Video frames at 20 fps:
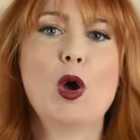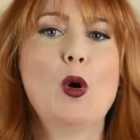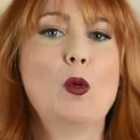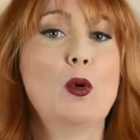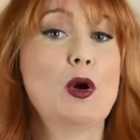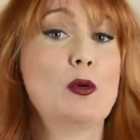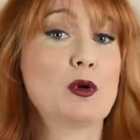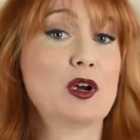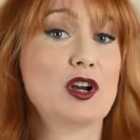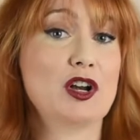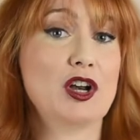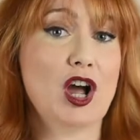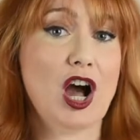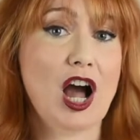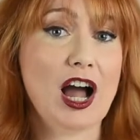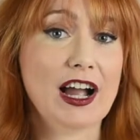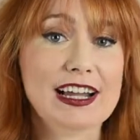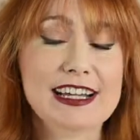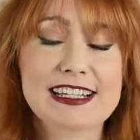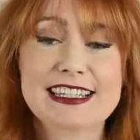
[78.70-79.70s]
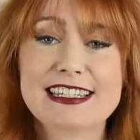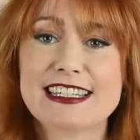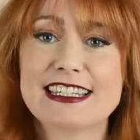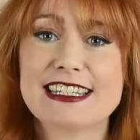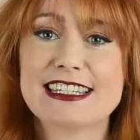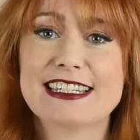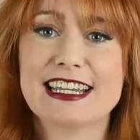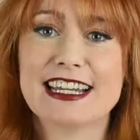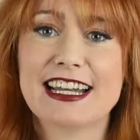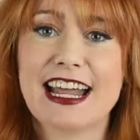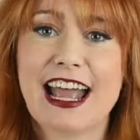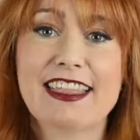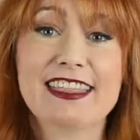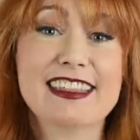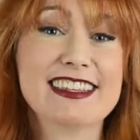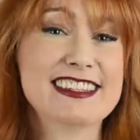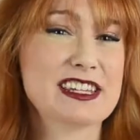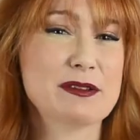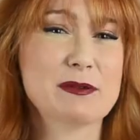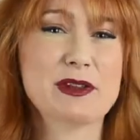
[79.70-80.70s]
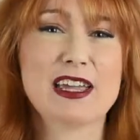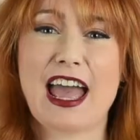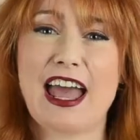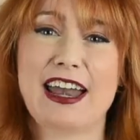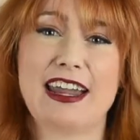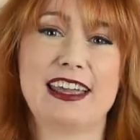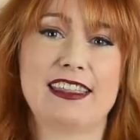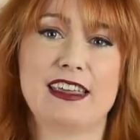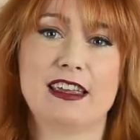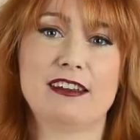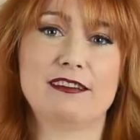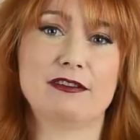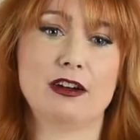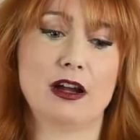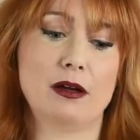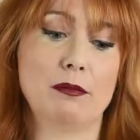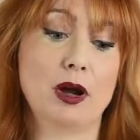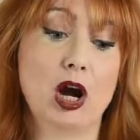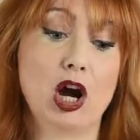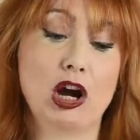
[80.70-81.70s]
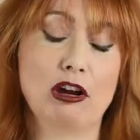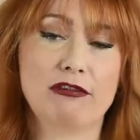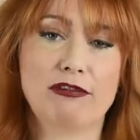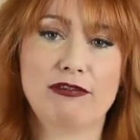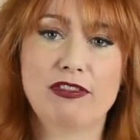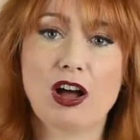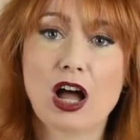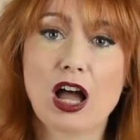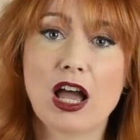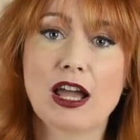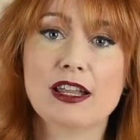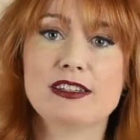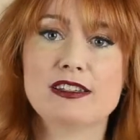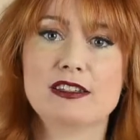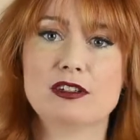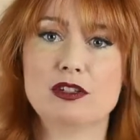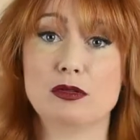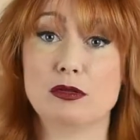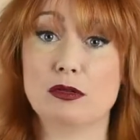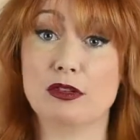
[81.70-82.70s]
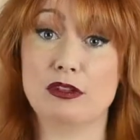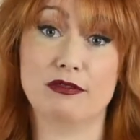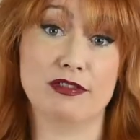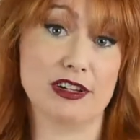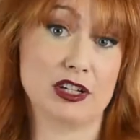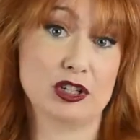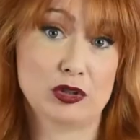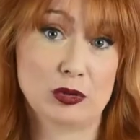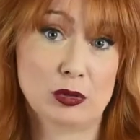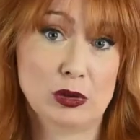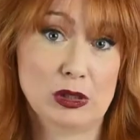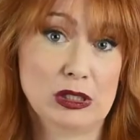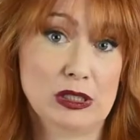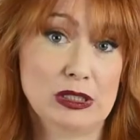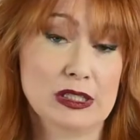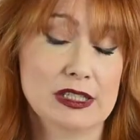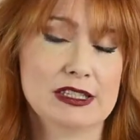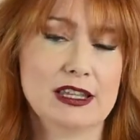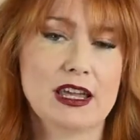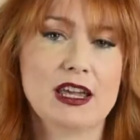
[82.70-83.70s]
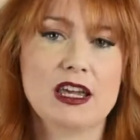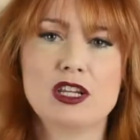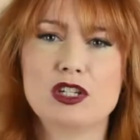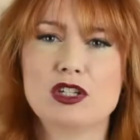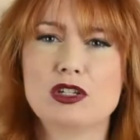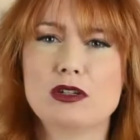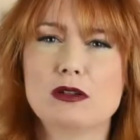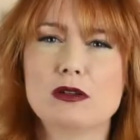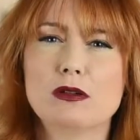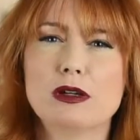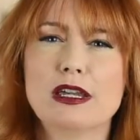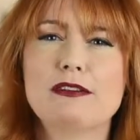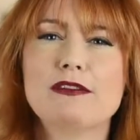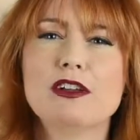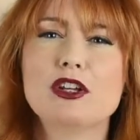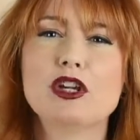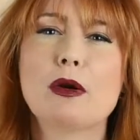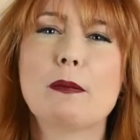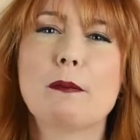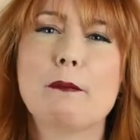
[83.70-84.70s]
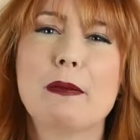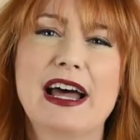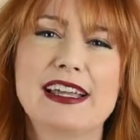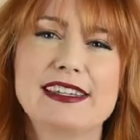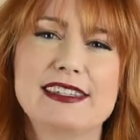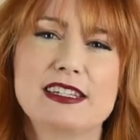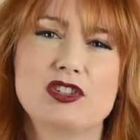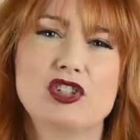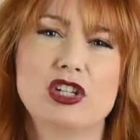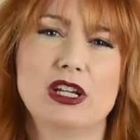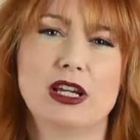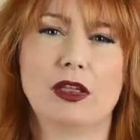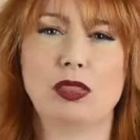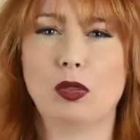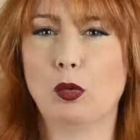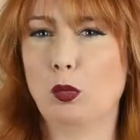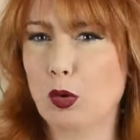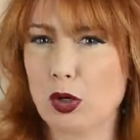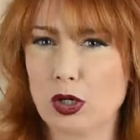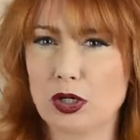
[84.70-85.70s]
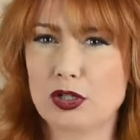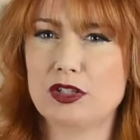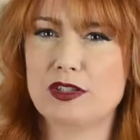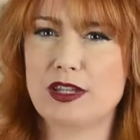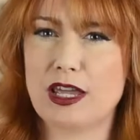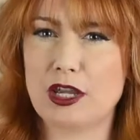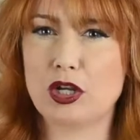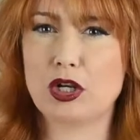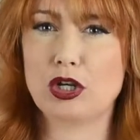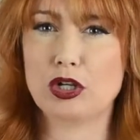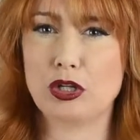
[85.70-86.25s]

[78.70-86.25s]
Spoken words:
When we're not consistent, and this can be anything from our fonts to the visuals to even your messaging and the words that you're